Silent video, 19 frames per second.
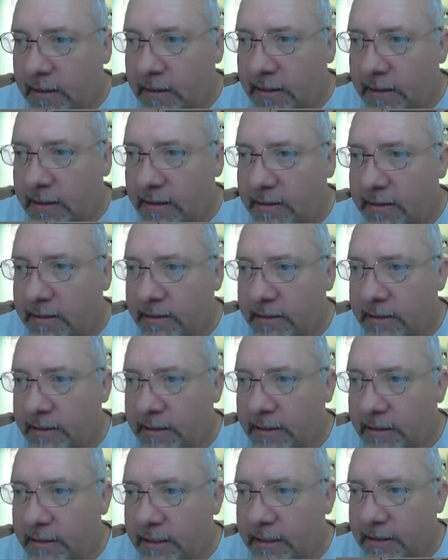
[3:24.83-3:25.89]
let's
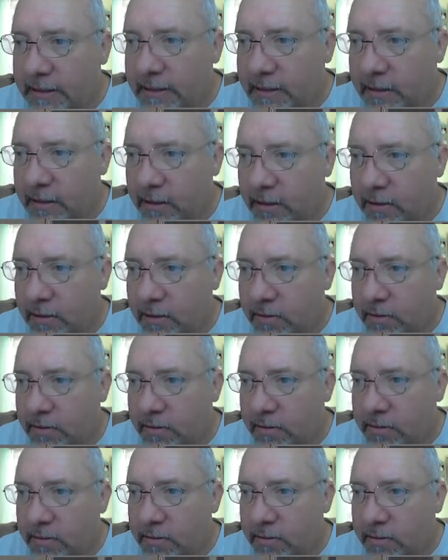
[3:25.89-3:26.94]
see, let's
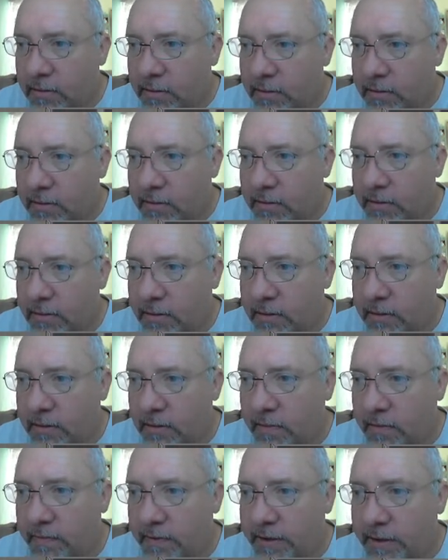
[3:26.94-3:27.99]
go
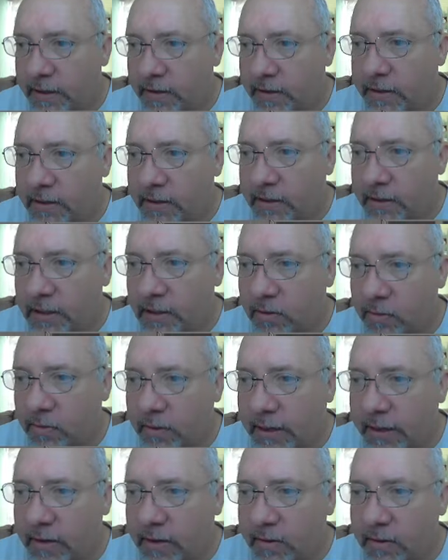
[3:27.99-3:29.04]
over here, this little
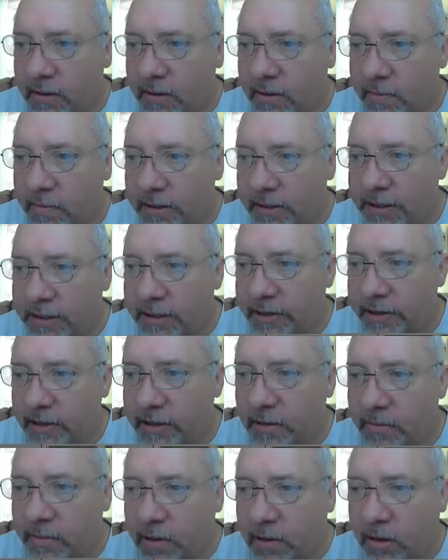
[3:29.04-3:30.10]
round
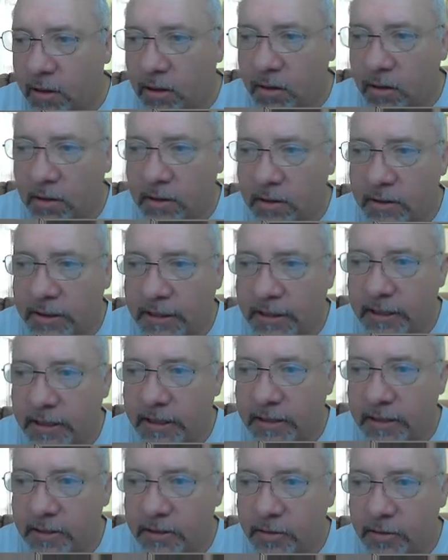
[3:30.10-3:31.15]
material ball in
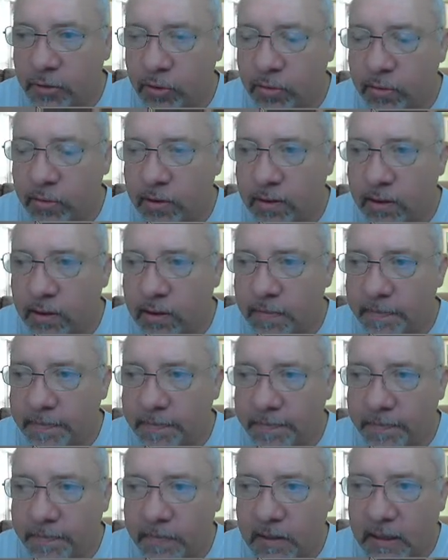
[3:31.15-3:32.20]
this toolbar.
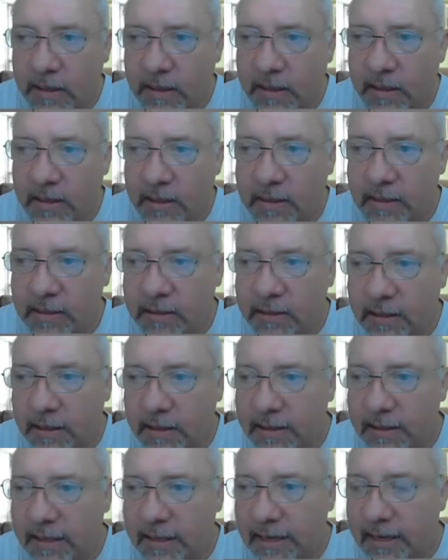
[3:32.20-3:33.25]
Let's
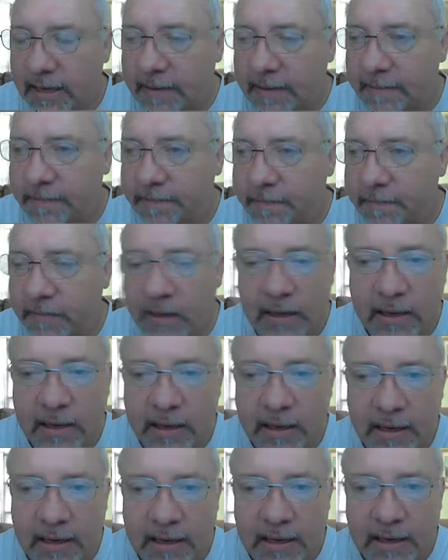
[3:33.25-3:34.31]
click that,
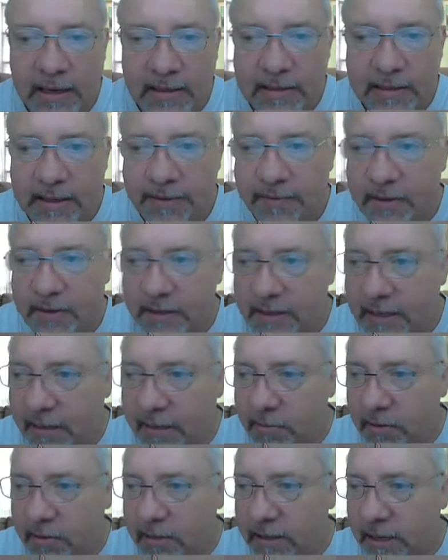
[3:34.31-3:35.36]
and let's give this
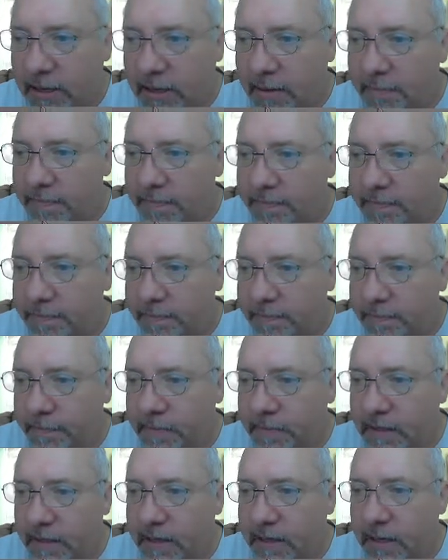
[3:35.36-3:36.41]
tabletop
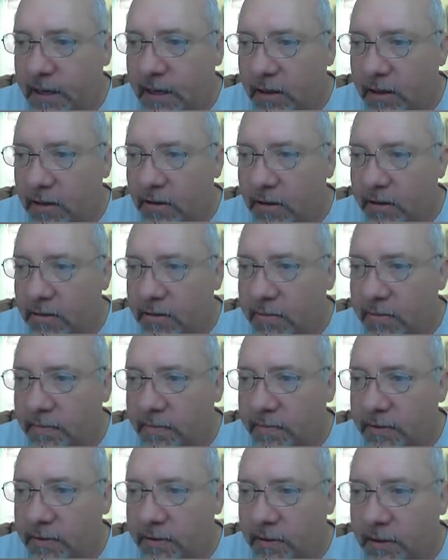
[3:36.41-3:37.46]
a color.
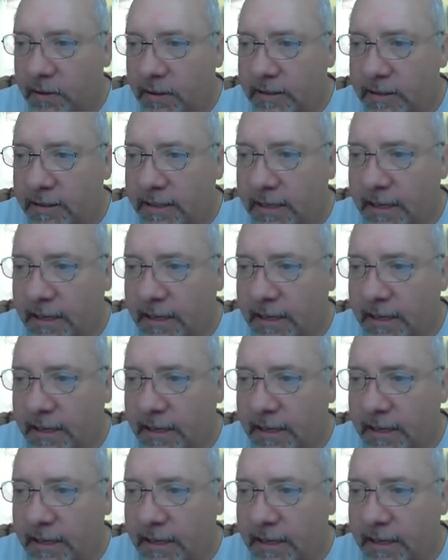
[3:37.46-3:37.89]
So